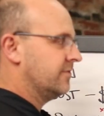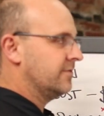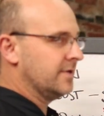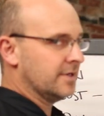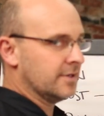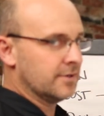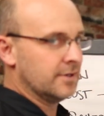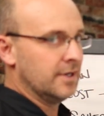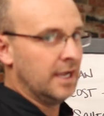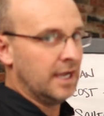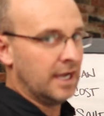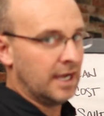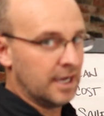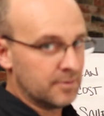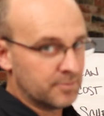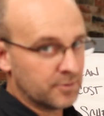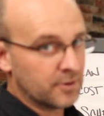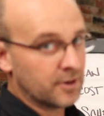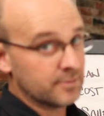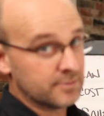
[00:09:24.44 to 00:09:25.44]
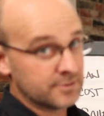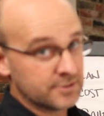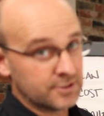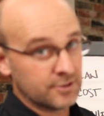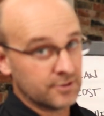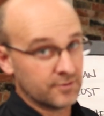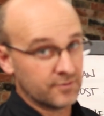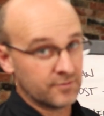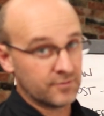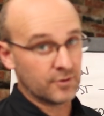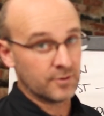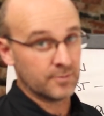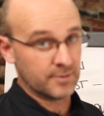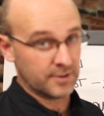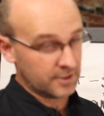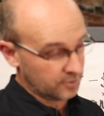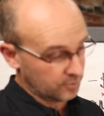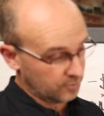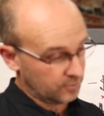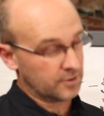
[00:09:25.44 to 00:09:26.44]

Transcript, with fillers: field, I promise you the foreman and the